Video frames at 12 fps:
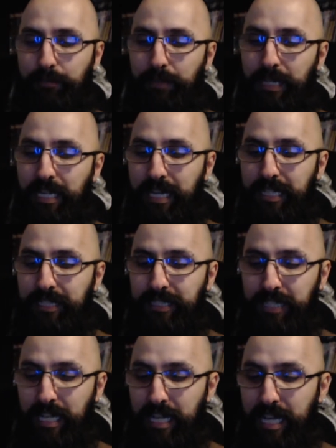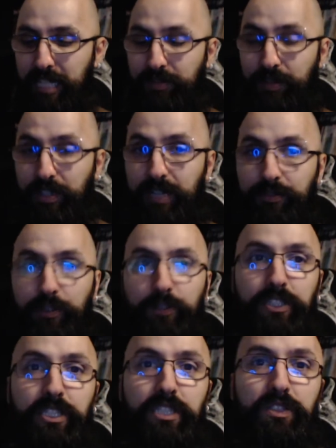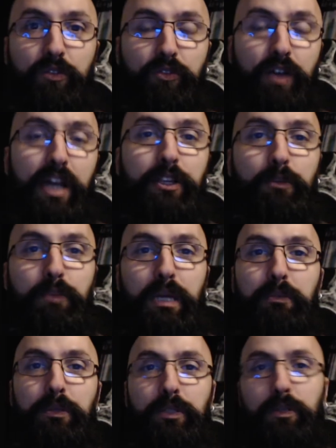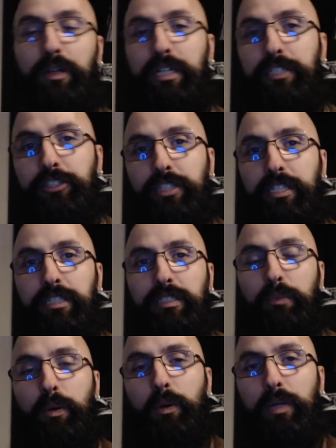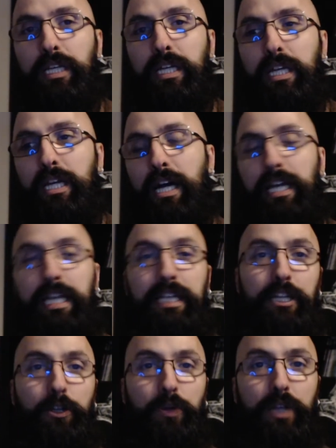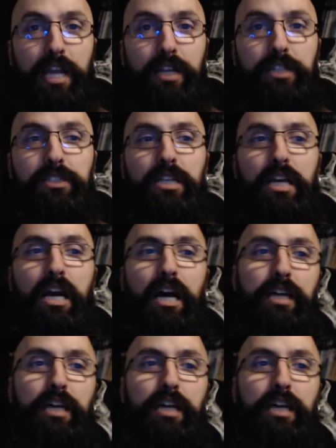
because it's very difficult to just find new people who are interested in supporting indie creators.